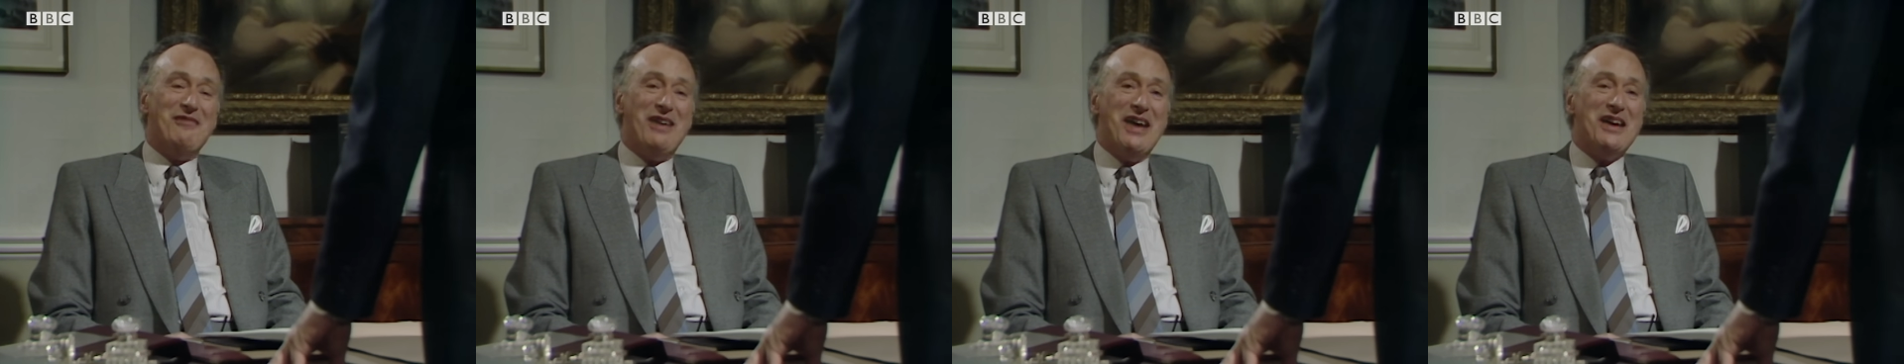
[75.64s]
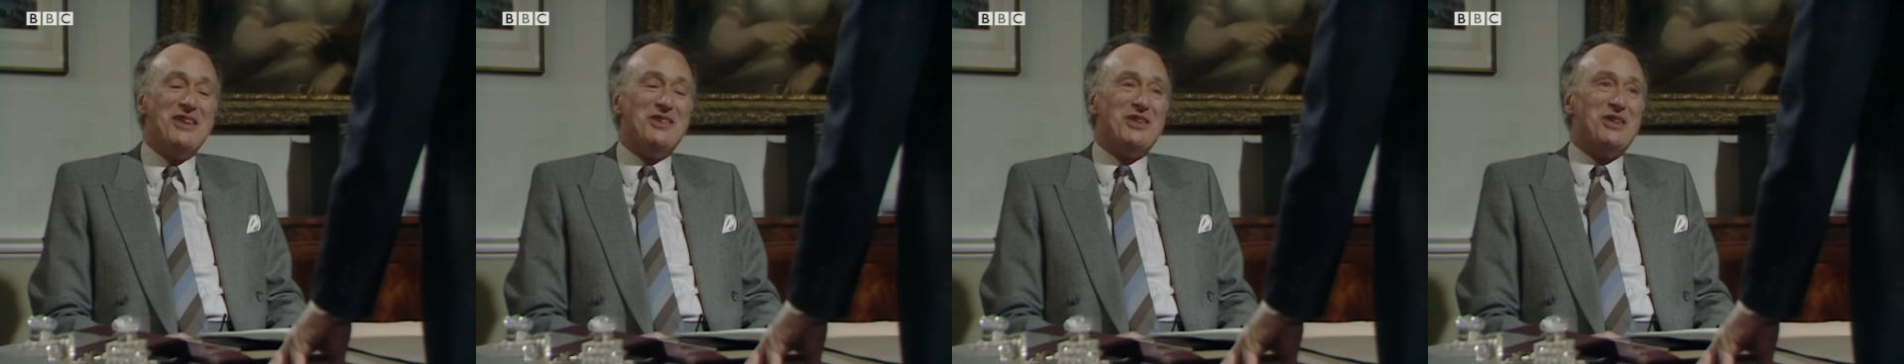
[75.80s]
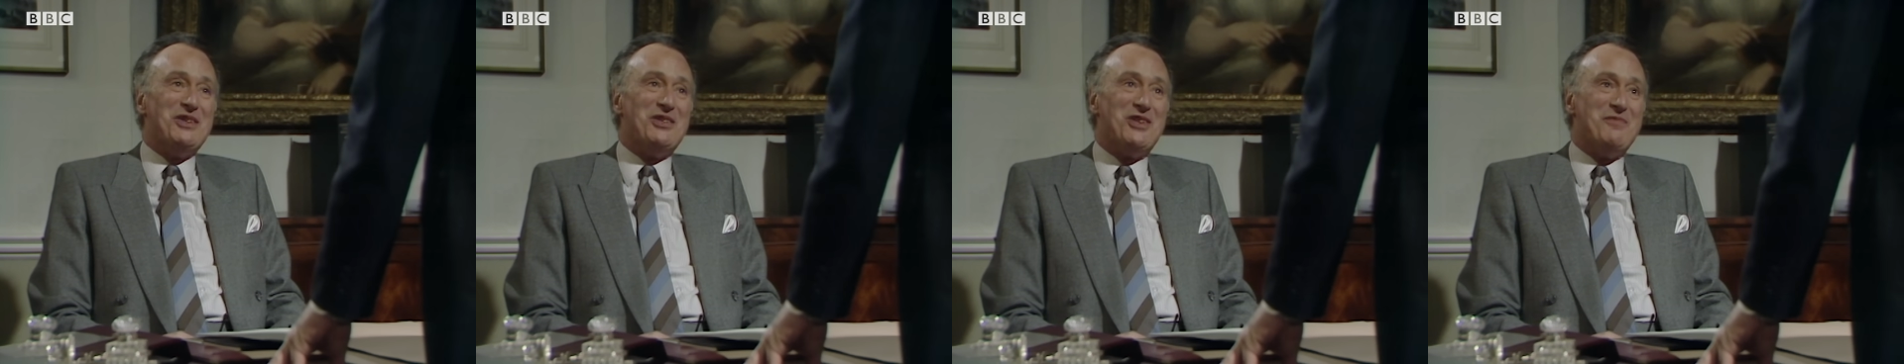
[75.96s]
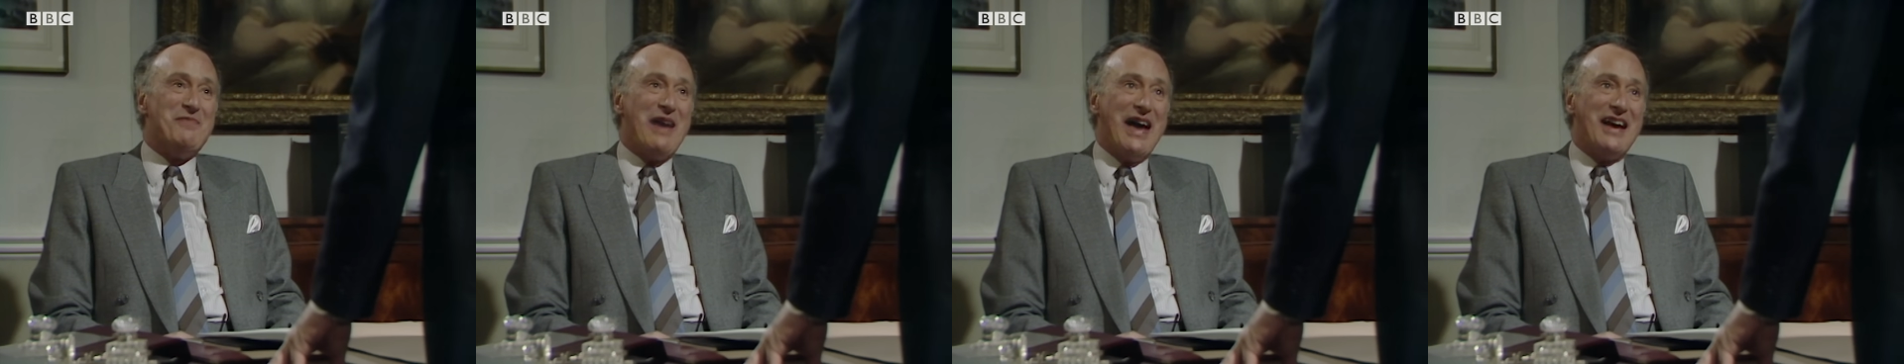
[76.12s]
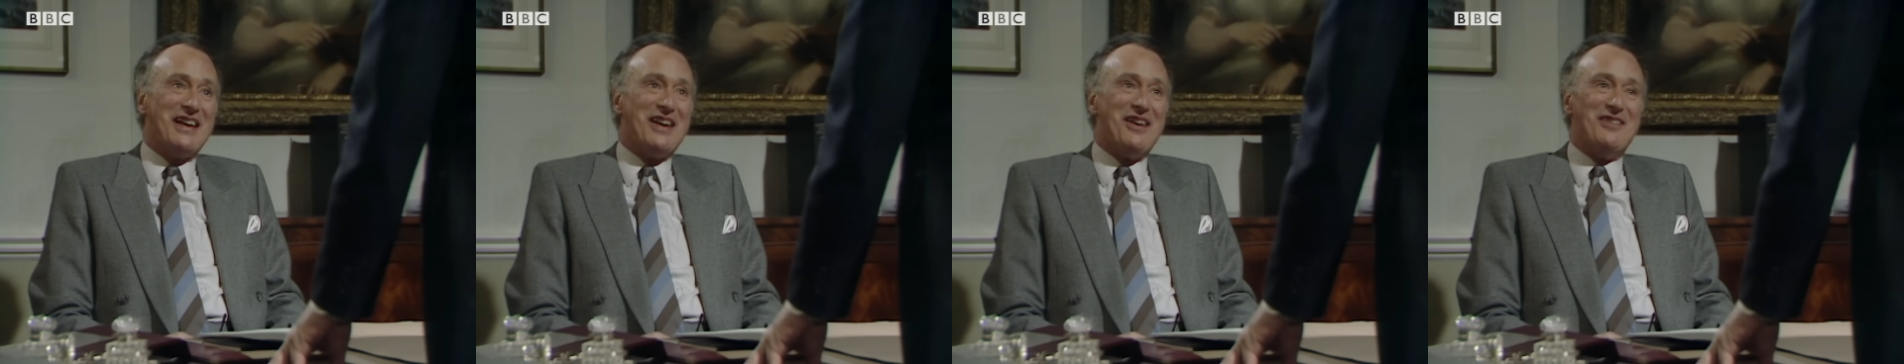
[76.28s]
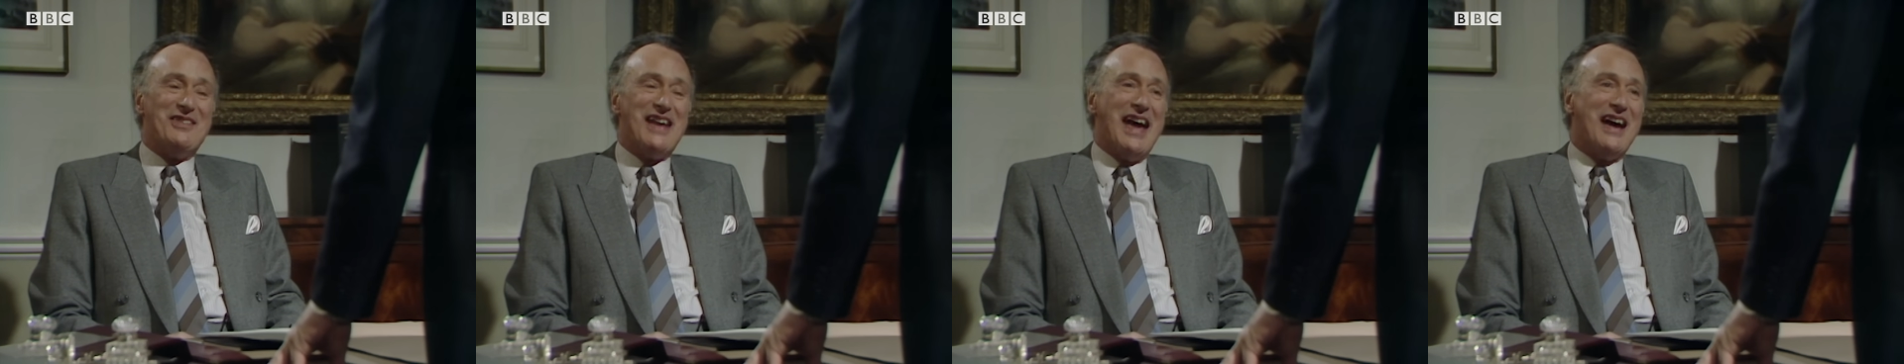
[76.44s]
raising
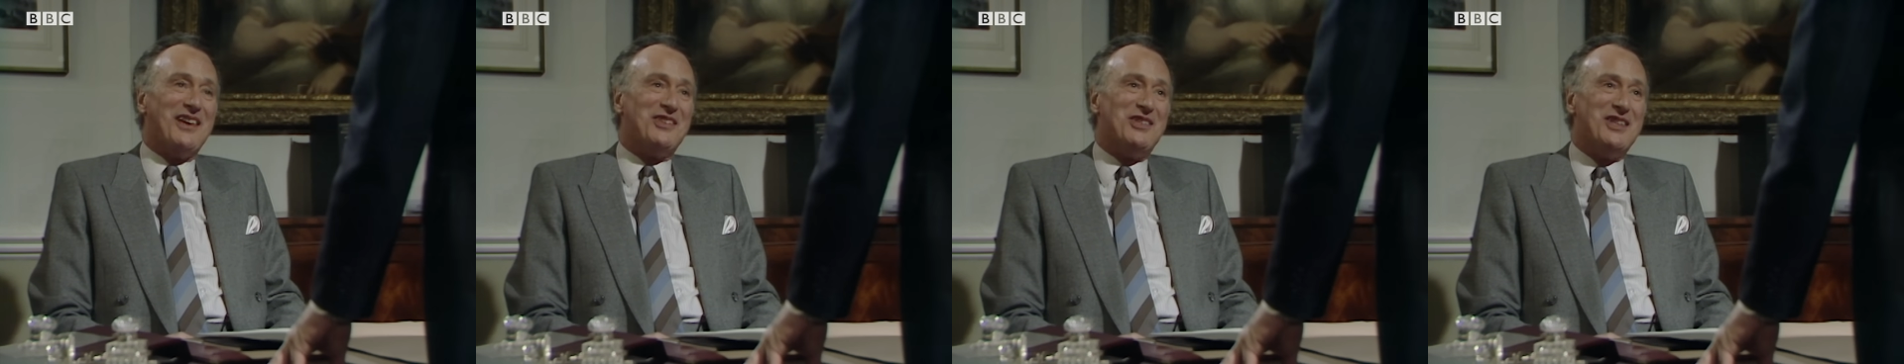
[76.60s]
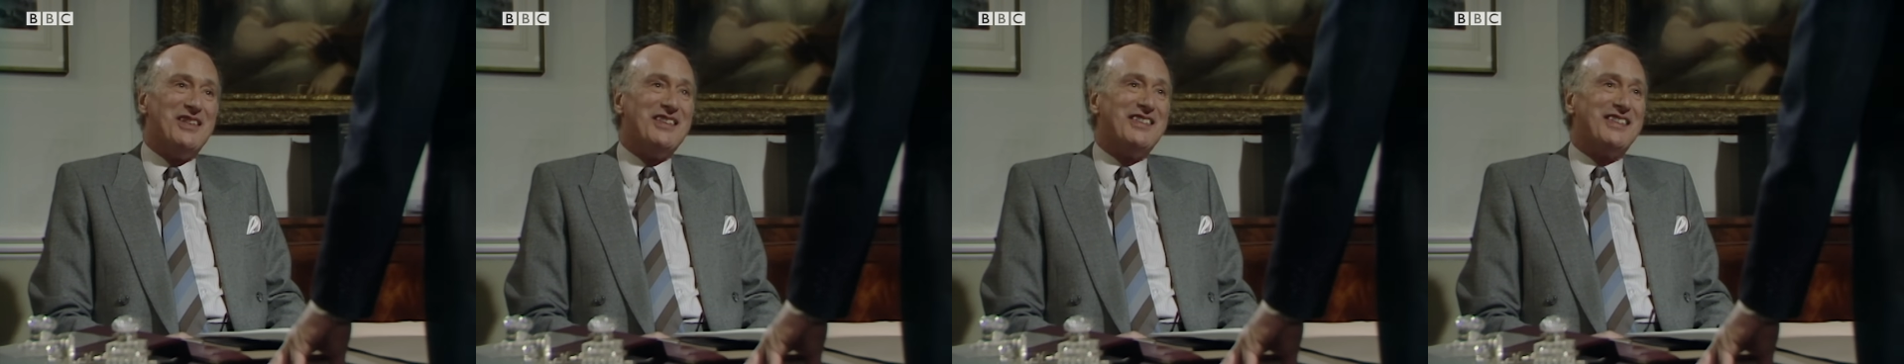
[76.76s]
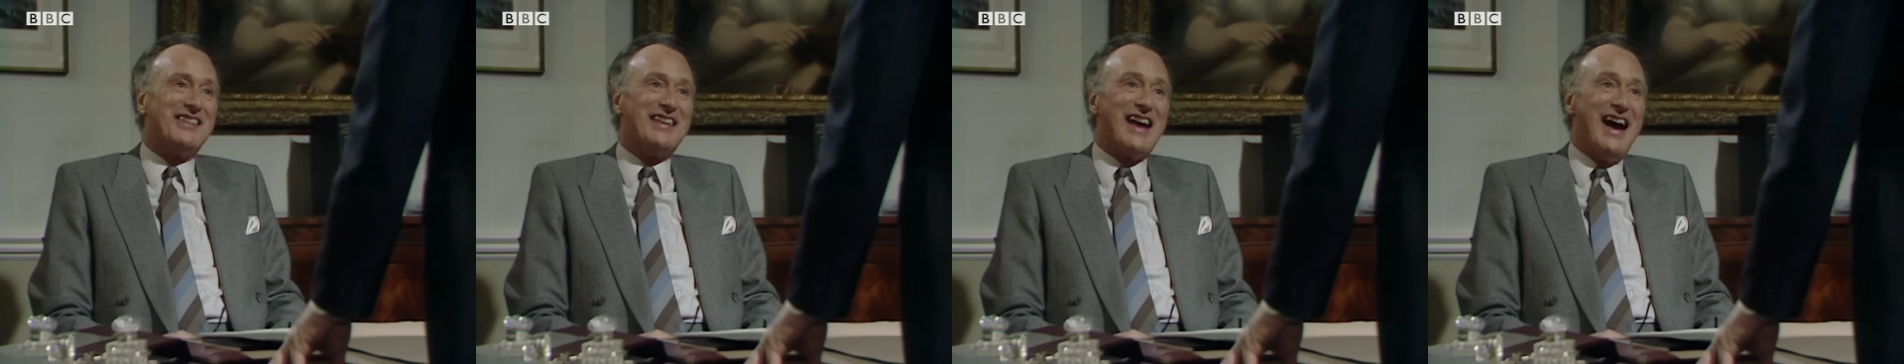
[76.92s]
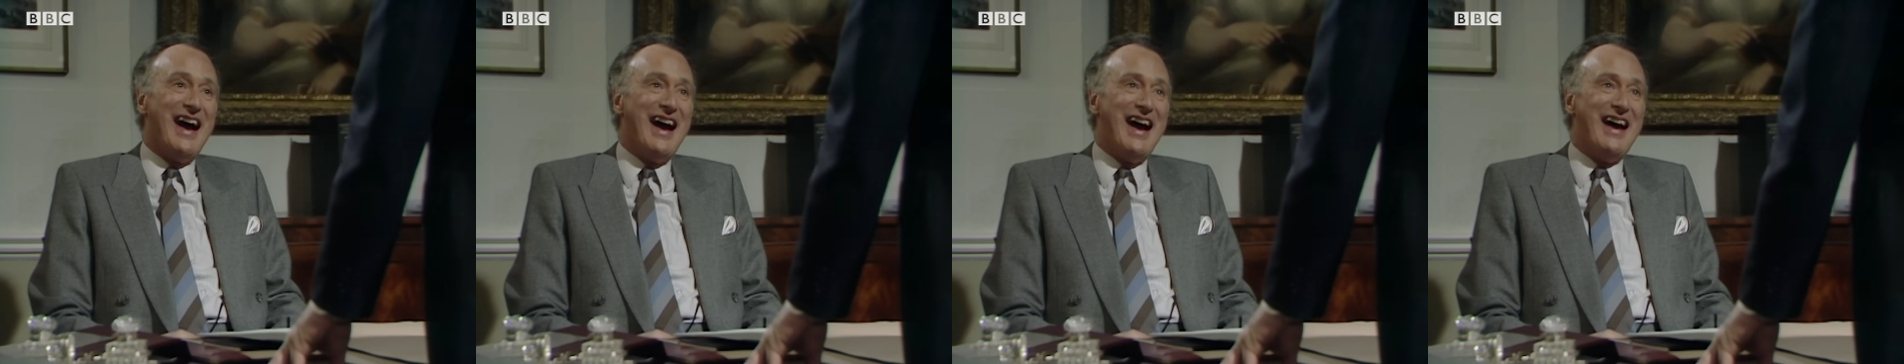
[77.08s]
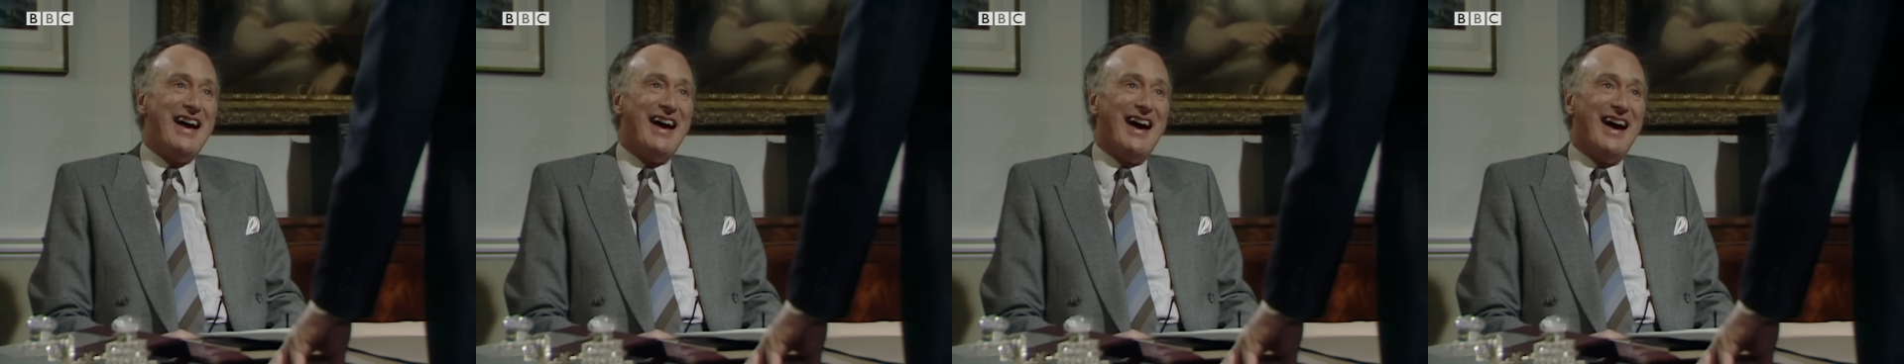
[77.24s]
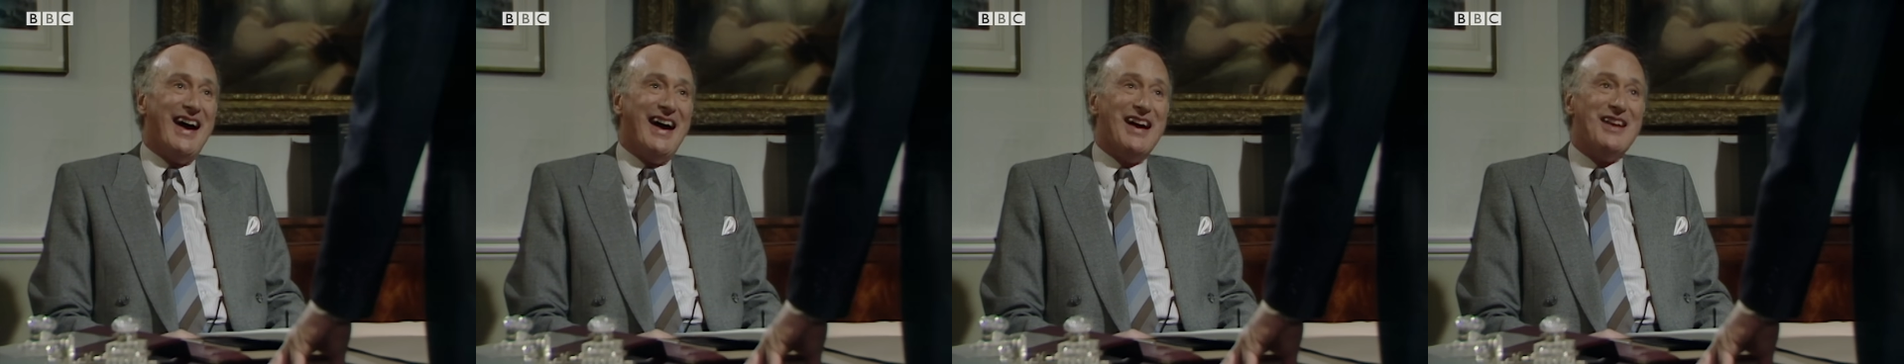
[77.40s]
tobacco taxes sky
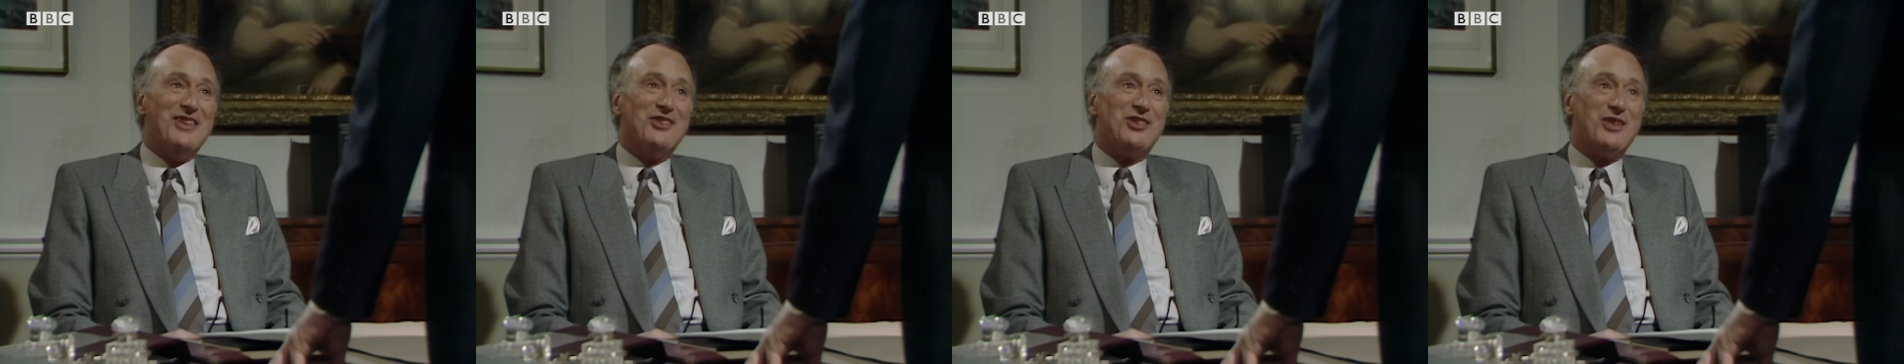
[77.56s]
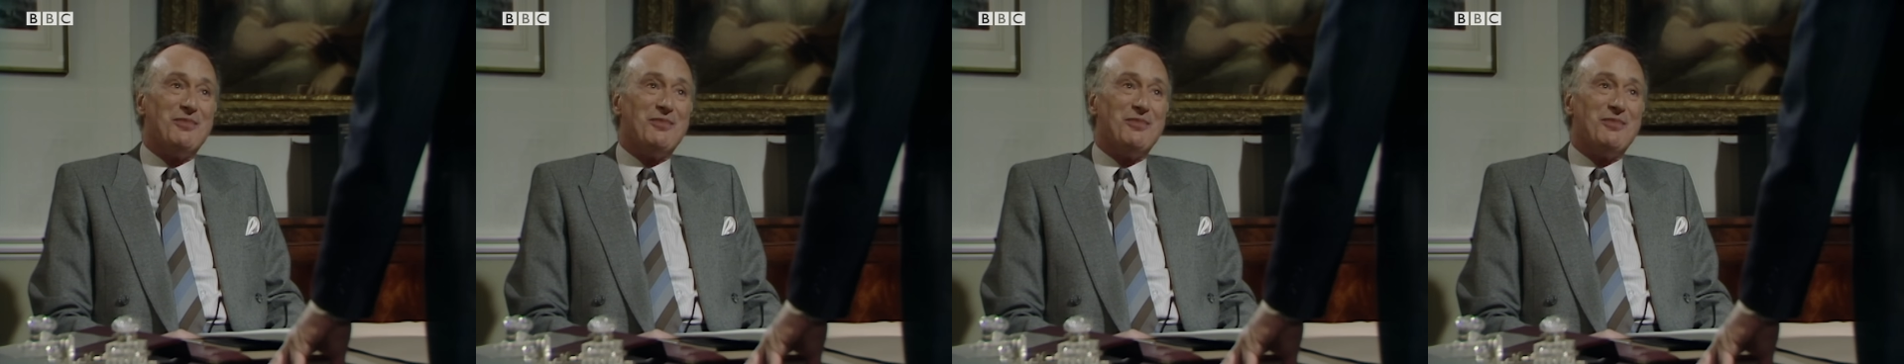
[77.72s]
high and